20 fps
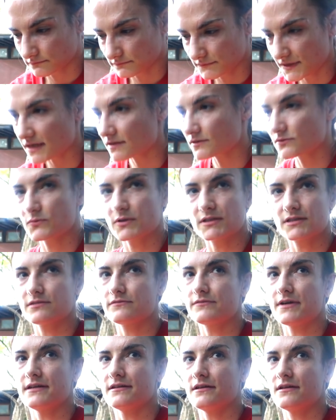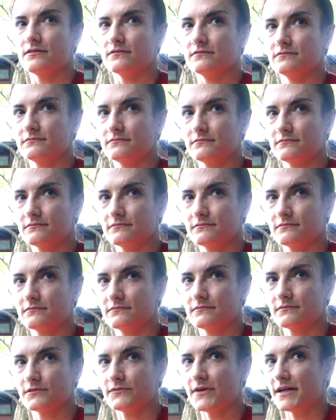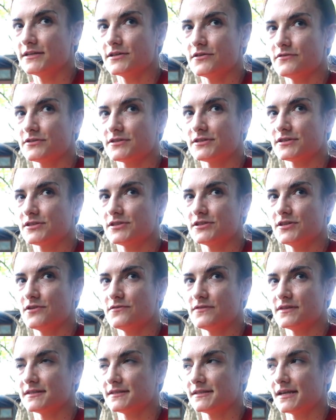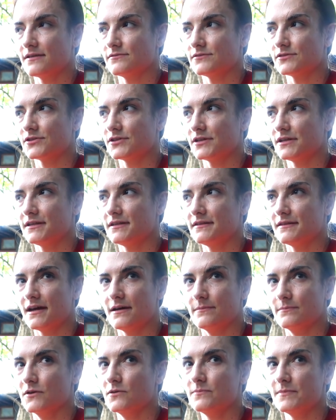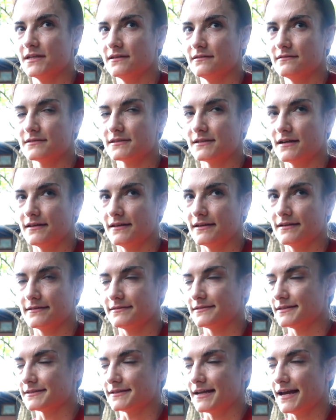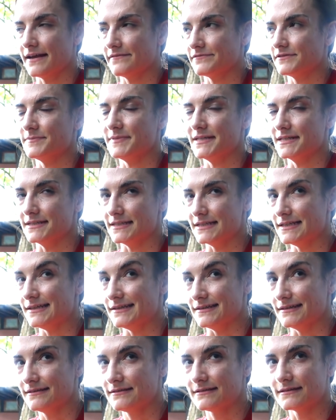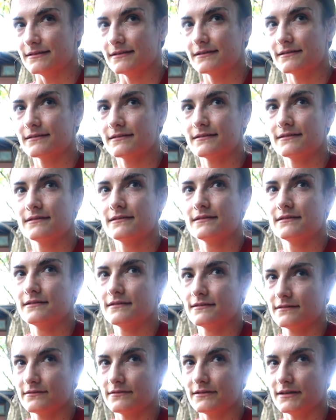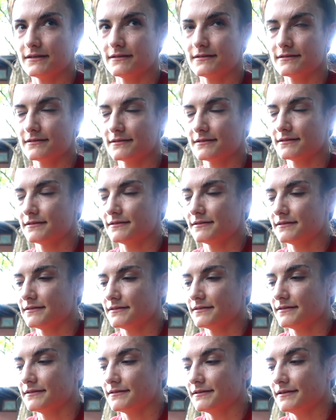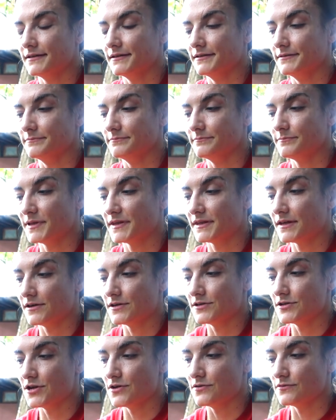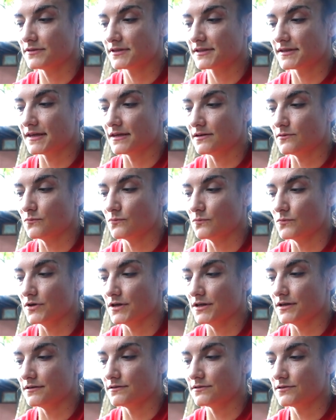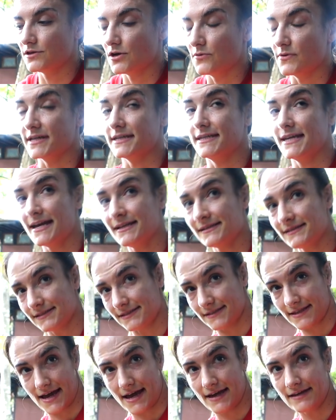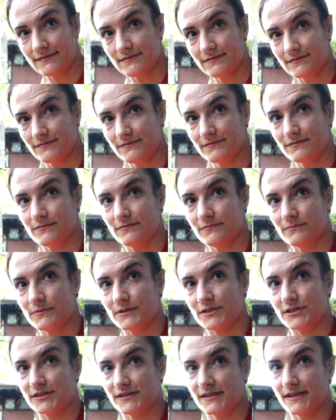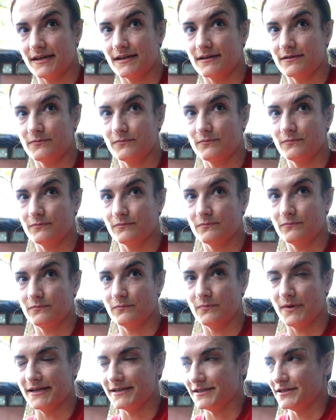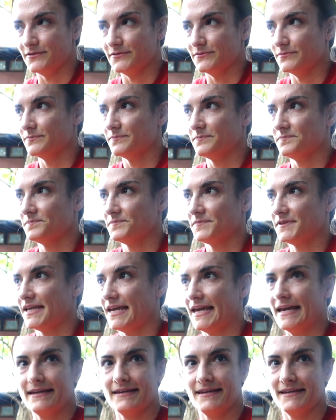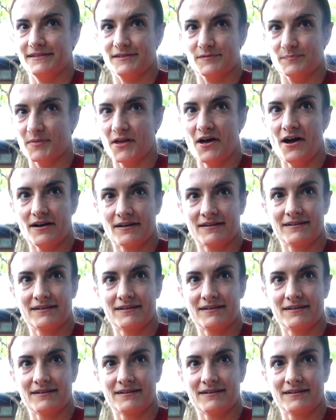Yeah, because what's the right note? The right note is just a note that sounds good in that moment. It's not like it doesn't have to be a D. Like, right. Right. Um, but there are notes that would go against that, which is like when you kick his block